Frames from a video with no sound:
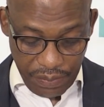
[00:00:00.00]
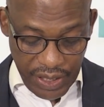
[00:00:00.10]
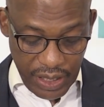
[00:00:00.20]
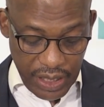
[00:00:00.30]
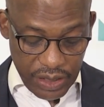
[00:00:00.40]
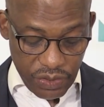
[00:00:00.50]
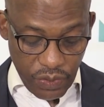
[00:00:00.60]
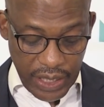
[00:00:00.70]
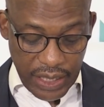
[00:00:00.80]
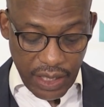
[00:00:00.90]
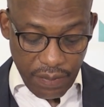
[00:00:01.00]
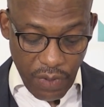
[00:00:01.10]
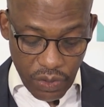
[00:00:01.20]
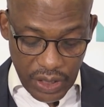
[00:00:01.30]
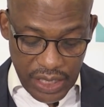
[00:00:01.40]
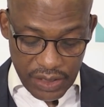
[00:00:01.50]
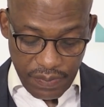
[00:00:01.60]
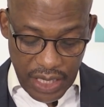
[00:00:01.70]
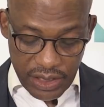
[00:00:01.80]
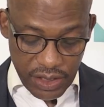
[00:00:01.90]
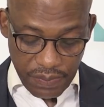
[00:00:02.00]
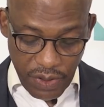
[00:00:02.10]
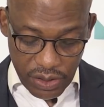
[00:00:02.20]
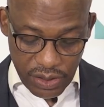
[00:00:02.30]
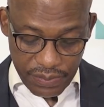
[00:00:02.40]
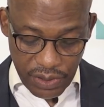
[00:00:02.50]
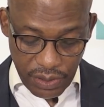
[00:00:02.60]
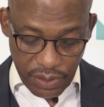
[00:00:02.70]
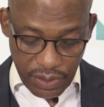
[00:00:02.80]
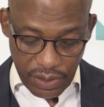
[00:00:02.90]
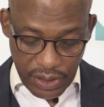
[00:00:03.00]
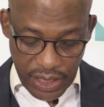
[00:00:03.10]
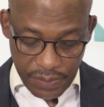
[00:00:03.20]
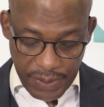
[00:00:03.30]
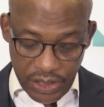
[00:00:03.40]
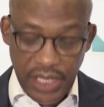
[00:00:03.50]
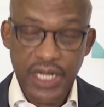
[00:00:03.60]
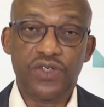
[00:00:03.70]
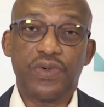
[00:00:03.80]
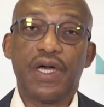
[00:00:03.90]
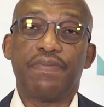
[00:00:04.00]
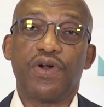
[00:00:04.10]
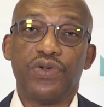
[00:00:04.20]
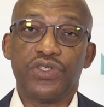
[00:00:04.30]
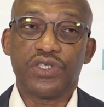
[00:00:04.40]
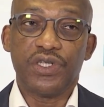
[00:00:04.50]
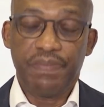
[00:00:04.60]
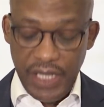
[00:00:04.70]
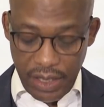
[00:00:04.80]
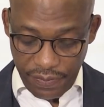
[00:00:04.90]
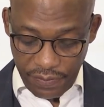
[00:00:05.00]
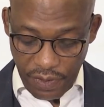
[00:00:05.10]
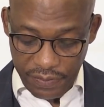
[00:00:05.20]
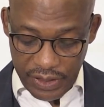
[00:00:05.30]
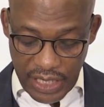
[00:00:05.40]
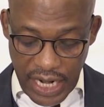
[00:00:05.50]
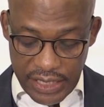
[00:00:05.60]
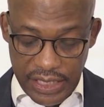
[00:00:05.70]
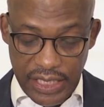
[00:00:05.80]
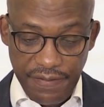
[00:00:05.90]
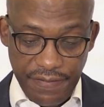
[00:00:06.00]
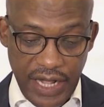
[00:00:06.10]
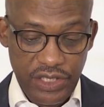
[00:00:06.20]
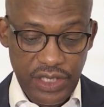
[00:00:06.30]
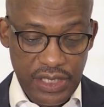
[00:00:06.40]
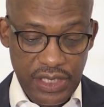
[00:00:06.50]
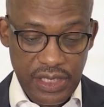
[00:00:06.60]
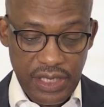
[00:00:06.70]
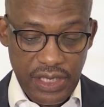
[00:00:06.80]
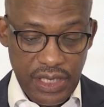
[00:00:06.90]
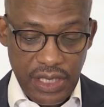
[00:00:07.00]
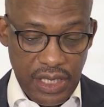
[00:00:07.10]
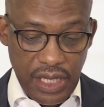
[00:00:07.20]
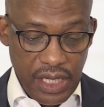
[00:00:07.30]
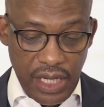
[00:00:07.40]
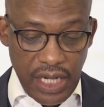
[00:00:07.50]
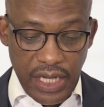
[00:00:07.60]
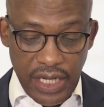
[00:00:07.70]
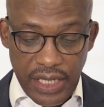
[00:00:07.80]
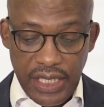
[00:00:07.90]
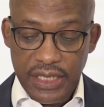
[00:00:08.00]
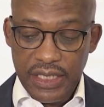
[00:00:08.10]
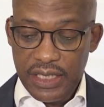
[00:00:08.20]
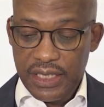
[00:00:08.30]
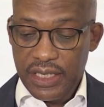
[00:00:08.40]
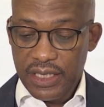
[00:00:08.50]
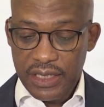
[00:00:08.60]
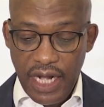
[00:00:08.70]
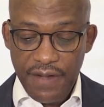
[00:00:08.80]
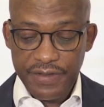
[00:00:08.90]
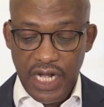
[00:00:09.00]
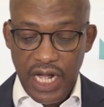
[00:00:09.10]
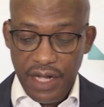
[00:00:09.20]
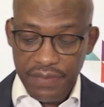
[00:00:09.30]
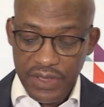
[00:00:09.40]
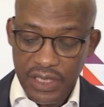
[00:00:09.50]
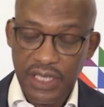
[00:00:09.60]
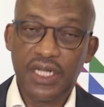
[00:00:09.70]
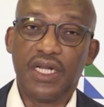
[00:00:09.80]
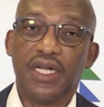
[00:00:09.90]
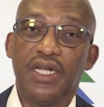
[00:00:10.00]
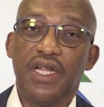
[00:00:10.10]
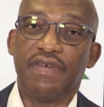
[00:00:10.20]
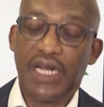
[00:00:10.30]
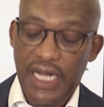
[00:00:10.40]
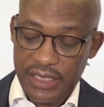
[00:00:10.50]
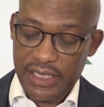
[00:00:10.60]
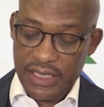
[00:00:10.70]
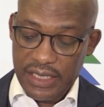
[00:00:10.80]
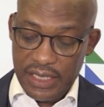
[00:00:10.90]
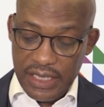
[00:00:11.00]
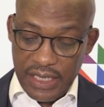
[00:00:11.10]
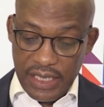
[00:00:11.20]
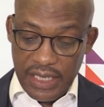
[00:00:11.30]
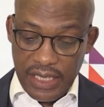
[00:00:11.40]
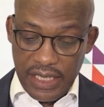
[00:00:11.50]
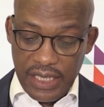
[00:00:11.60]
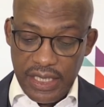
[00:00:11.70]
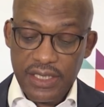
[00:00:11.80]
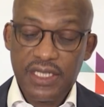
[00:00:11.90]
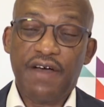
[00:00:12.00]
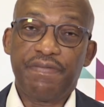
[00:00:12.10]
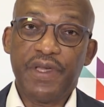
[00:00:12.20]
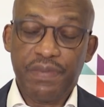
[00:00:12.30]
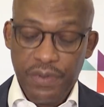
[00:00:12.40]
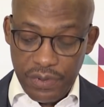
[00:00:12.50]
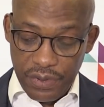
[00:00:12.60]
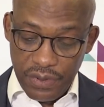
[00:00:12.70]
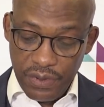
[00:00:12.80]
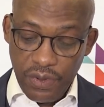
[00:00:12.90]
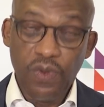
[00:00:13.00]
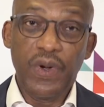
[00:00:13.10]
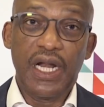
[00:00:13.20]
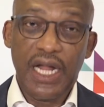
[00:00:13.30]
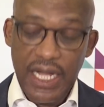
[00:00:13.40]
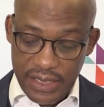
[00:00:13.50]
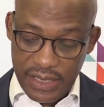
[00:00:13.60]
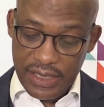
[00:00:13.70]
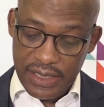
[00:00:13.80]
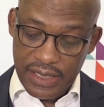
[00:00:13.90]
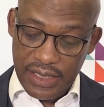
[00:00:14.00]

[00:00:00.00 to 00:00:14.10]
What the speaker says: be it working remotely as much as possible, especially as we approach the peak of COVID-19 infections. Indeed, tough times never last. It's tough people who will last.